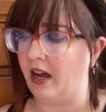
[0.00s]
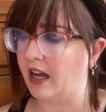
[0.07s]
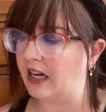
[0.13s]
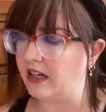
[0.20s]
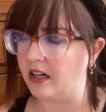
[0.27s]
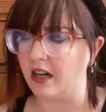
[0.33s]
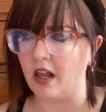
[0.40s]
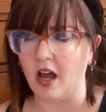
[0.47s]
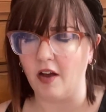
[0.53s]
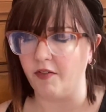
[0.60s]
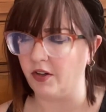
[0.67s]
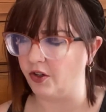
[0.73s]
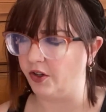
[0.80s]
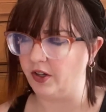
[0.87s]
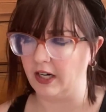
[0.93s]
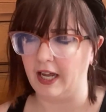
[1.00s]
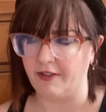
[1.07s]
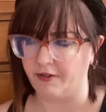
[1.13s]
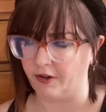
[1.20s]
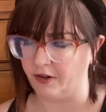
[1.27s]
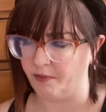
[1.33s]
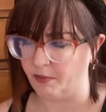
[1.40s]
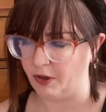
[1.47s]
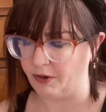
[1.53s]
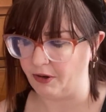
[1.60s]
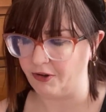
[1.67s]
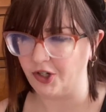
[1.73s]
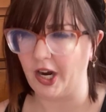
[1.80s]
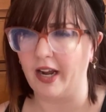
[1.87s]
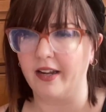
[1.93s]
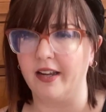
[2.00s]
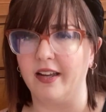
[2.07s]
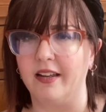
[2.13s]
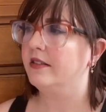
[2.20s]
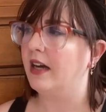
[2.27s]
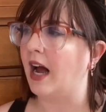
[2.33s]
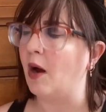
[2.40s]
I love a good leather Moto jacket.